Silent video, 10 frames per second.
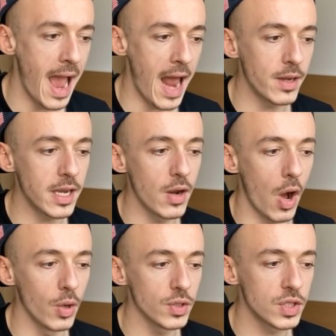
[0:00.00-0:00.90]
and you can
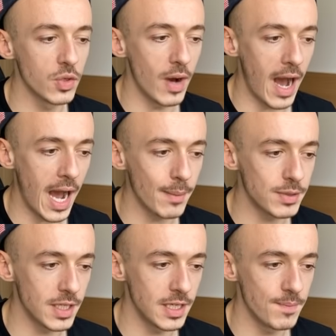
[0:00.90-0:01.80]
also
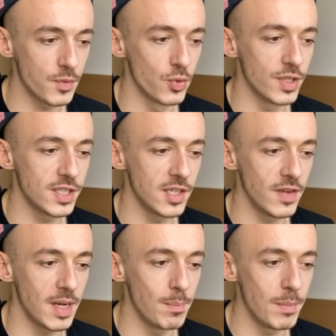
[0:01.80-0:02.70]
opt in to
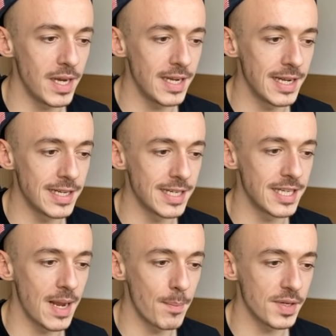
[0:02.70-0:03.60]
receive immediate
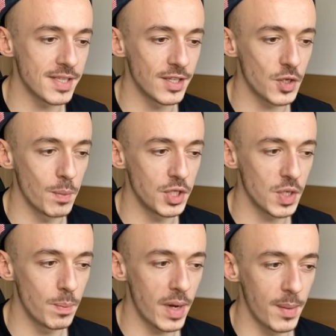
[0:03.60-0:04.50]
ten percent
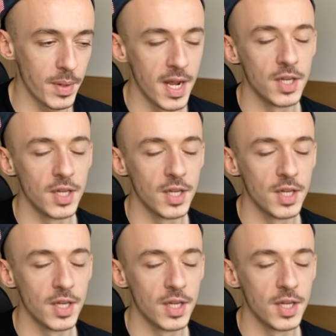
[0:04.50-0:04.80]
commission bump.